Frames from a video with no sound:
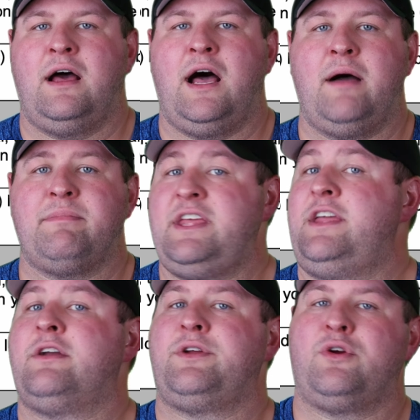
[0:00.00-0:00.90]
the
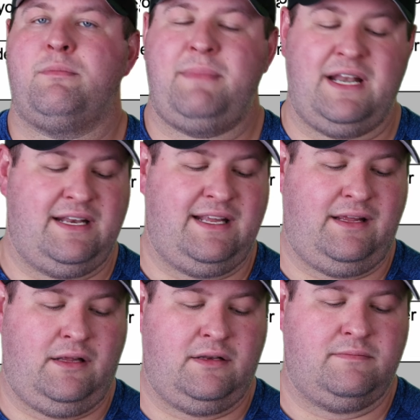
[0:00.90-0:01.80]
year you're admitted
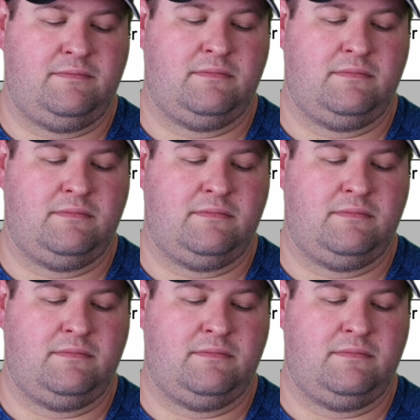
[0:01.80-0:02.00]
in.